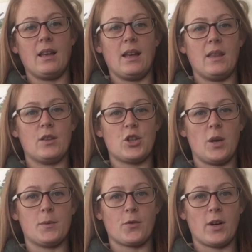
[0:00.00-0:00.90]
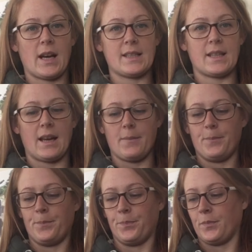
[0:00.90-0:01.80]
in the tubes for our cats to get.
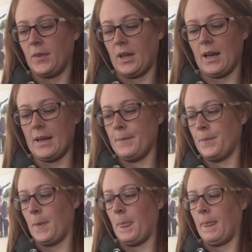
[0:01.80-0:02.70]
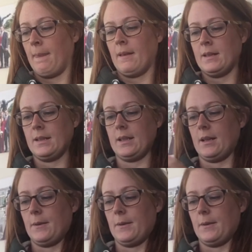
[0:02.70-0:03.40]
Okay. So,